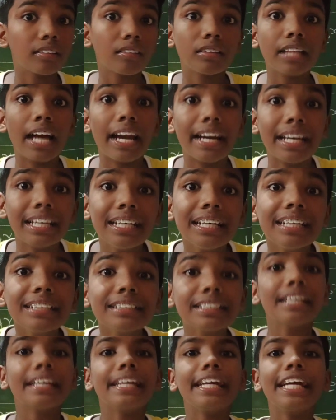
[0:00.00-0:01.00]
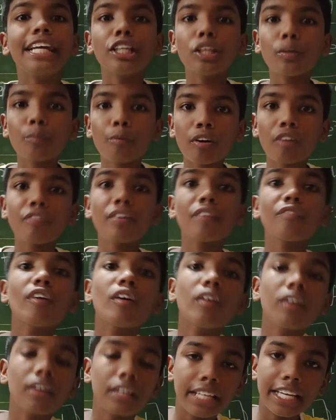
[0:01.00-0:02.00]
That is e to the power of x
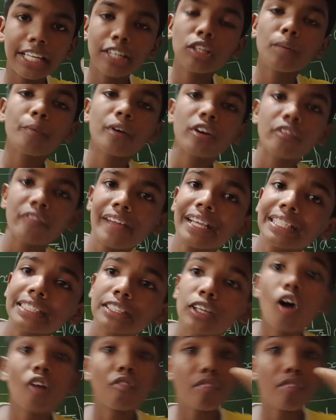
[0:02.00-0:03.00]
of